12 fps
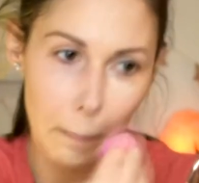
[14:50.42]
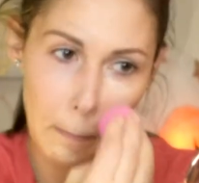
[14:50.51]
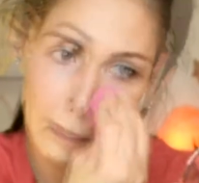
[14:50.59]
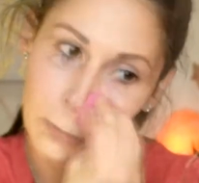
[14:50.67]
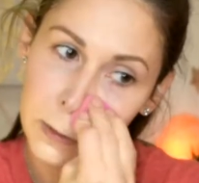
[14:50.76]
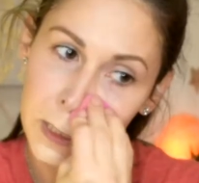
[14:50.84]

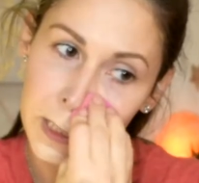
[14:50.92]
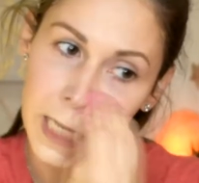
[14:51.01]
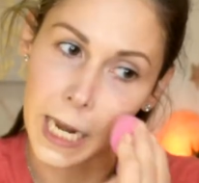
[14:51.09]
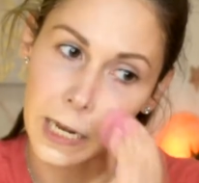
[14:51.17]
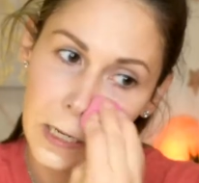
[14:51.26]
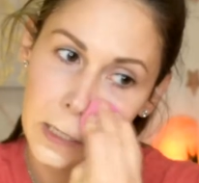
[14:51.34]
So I'm just
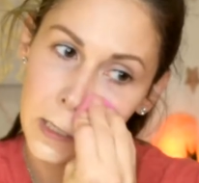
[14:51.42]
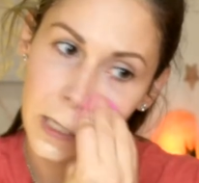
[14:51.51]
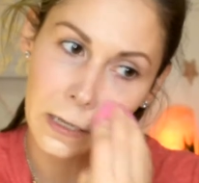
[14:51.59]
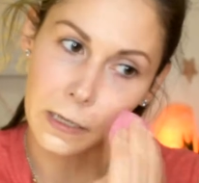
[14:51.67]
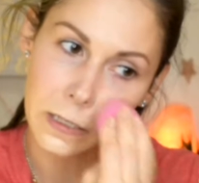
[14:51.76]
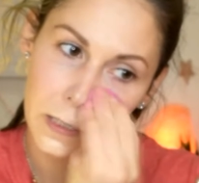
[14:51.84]
taking
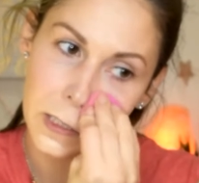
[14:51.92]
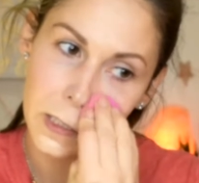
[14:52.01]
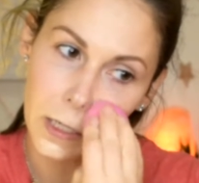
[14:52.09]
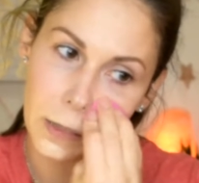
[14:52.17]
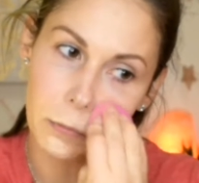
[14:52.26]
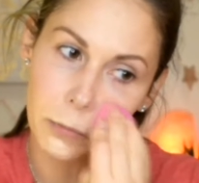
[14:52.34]

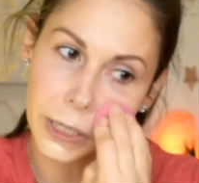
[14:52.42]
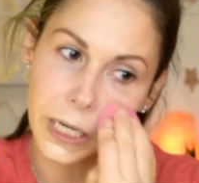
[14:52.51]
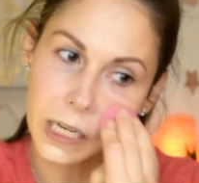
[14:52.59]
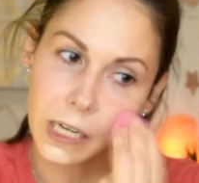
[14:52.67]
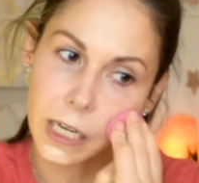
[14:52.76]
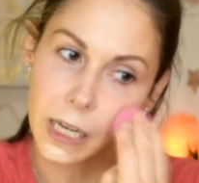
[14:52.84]
this and
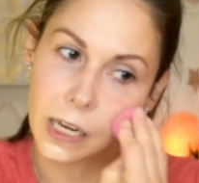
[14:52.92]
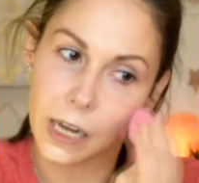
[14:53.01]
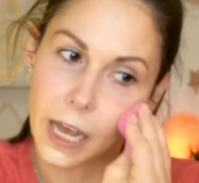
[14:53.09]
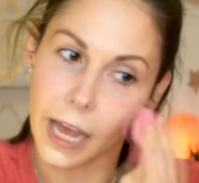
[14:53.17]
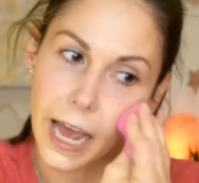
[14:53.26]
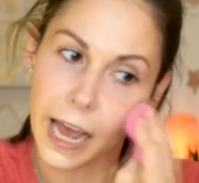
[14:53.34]
bringing it
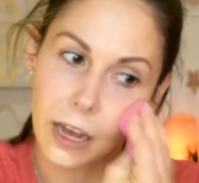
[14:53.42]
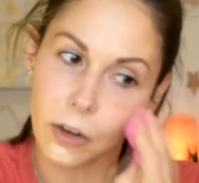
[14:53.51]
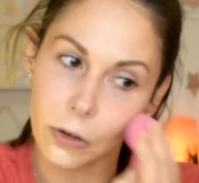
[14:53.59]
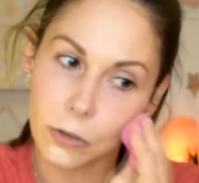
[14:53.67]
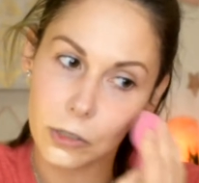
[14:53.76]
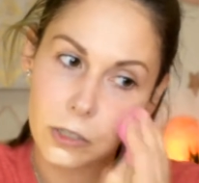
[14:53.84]

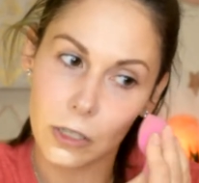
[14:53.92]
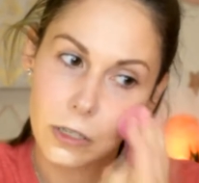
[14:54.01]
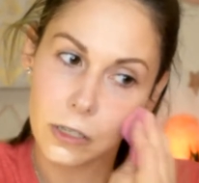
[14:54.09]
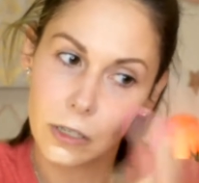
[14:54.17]
out.